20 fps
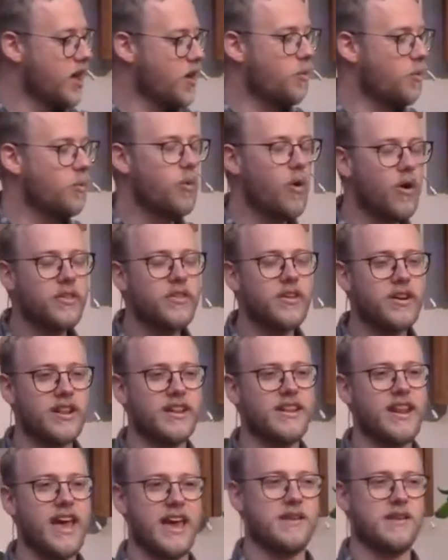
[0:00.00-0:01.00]
what are the
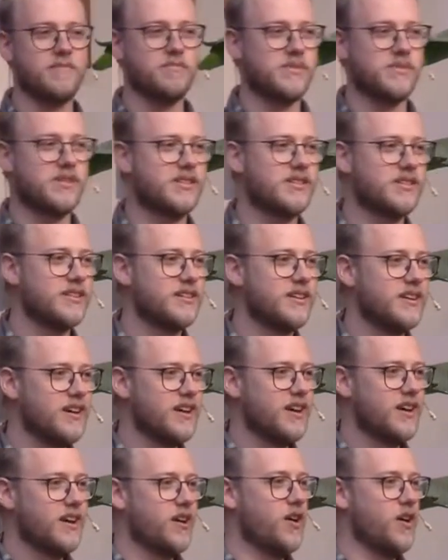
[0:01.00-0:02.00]
names
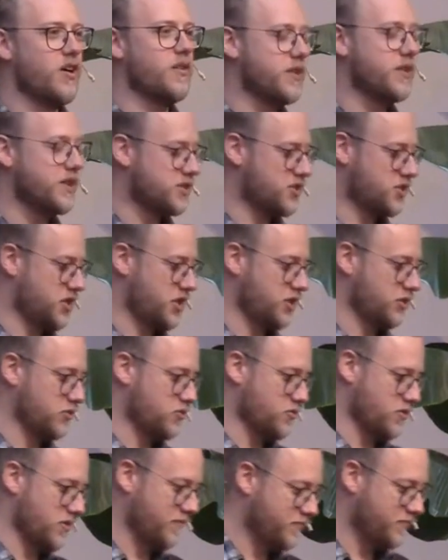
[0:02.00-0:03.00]
of his
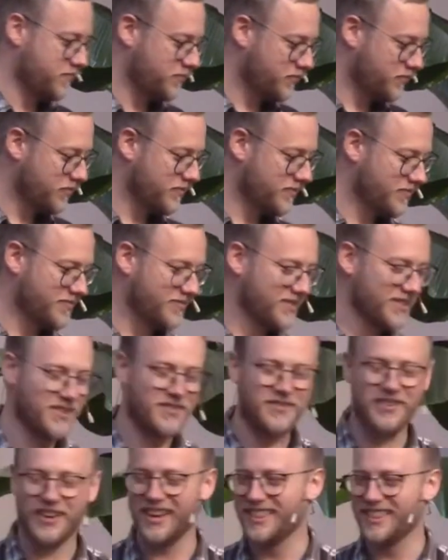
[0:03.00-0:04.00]
children?"
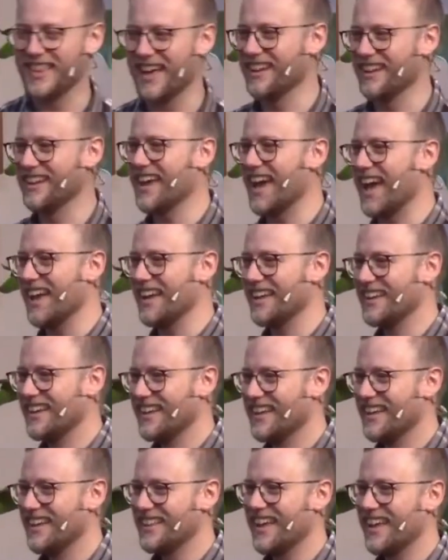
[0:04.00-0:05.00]
Thinking that'll get
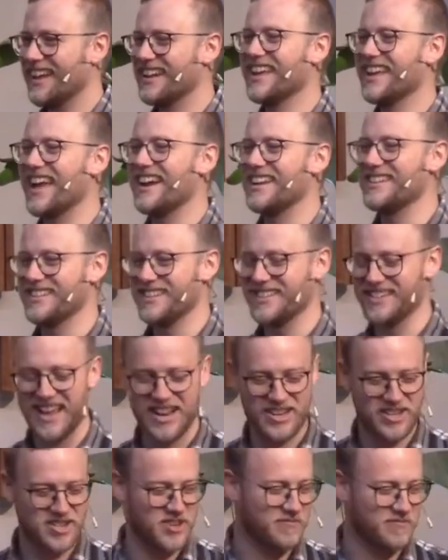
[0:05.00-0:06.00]
his
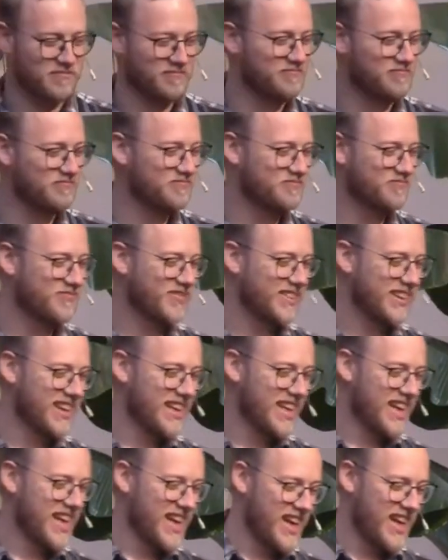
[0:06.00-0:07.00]
attention.
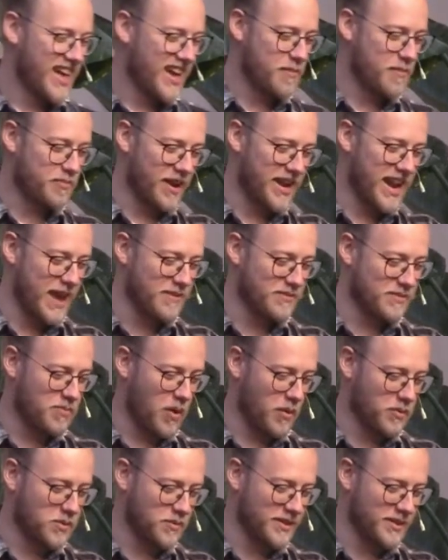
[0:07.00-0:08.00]
A couple of names
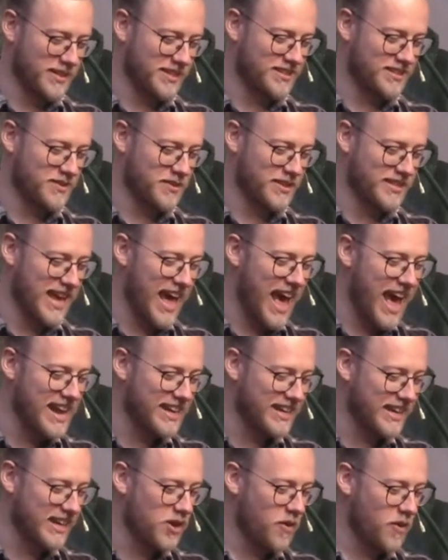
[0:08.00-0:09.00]
popped into his head,
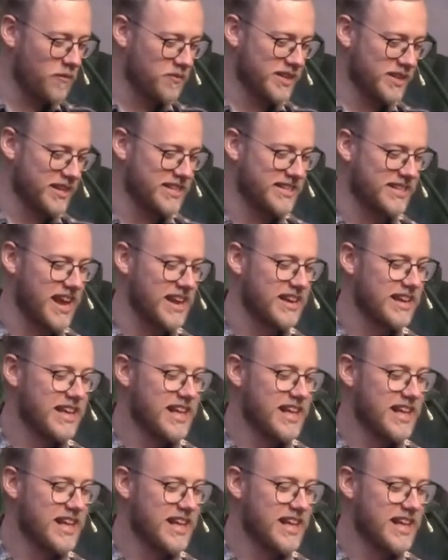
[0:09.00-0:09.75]
and he confidently said,